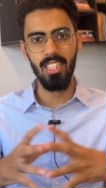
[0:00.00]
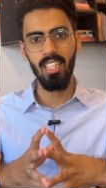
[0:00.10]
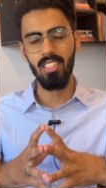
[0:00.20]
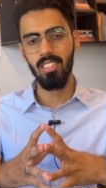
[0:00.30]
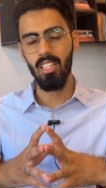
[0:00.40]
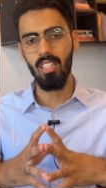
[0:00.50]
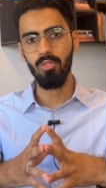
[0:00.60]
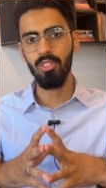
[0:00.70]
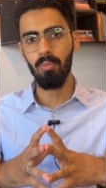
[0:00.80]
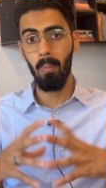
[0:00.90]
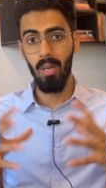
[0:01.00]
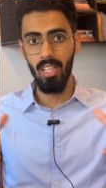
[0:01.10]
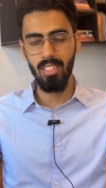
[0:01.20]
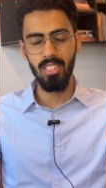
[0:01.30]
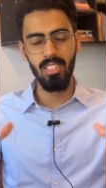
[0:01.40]
that I would
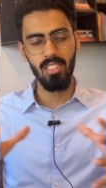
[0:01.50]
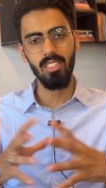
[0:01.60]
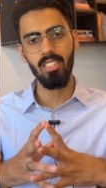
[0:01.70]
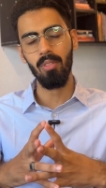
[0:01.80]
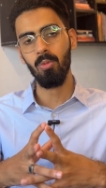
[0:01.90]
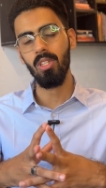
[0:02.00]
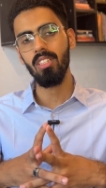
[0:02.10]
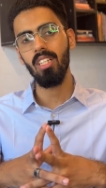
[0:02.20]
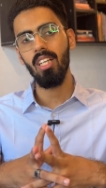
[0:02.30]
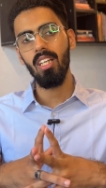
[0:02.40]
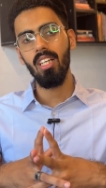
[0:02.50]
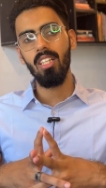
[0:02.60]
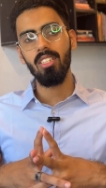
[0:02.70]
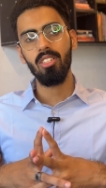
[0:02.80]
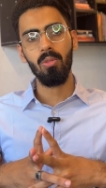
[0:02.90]
pass step one.
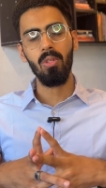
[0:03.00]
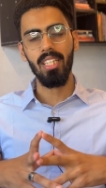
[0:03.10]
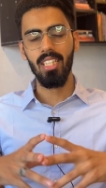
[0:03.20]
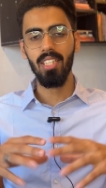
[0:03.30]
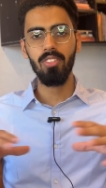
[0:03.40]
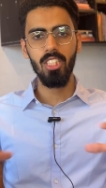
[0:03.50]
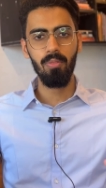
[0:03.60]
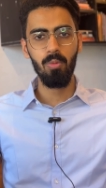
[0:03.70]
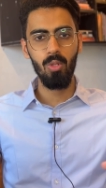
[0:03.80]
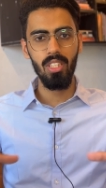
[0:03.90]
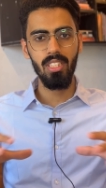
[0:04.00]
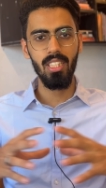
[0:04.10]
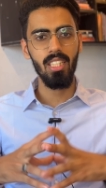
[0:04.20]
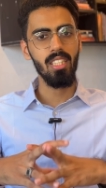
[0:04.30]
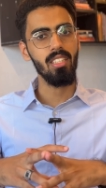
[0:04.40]
So I gave step
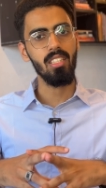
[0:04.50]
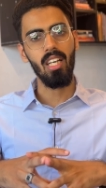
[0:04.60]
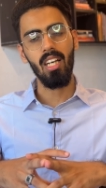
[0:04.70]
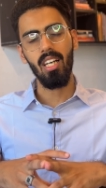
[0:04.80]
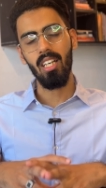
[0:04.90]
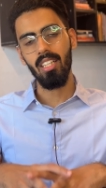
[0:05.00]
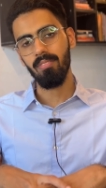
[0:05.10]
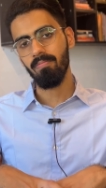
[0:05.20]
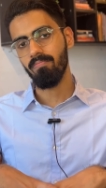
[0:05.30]
one, then I